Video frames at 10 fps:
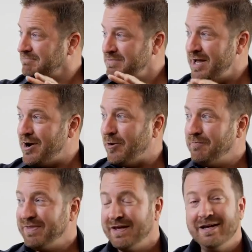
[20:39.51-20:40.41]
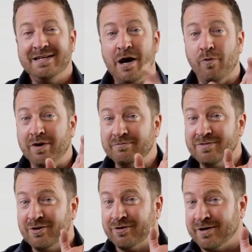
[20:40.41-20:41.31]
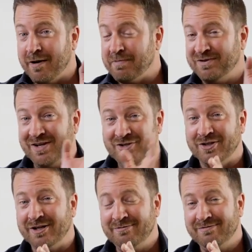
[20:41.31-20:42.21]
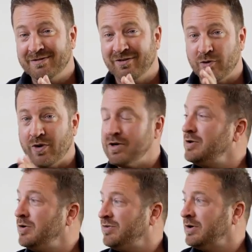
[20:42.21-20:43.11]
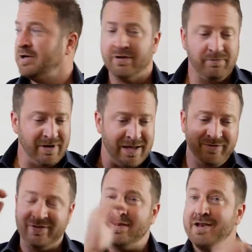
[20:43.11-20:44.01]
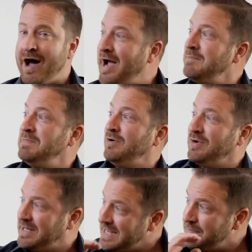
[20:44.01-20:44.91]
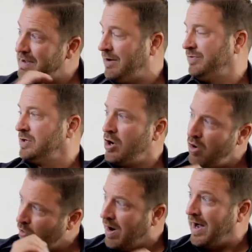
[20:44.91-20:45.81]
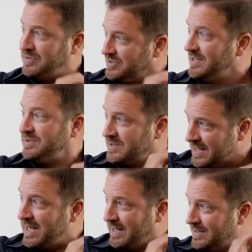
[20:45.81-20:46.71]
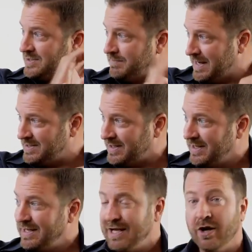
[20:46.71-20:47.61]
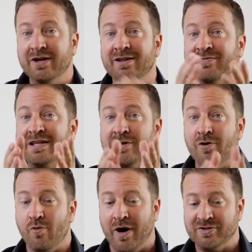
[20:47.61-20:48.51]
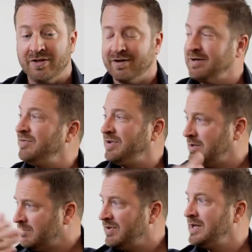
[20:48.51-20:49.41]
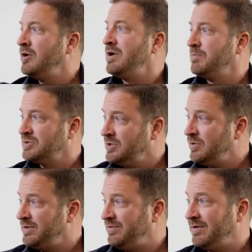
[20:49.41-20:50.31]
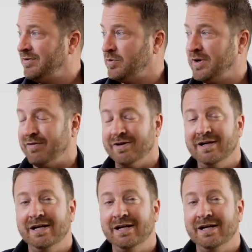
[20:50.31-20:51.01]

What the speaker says: No. Now, what your competition is going to do is they're going to send 9 million emails. Go watch this thing. It's amazing. And then if they don't watch it, they're going to send them video number 2 in the series or whatever.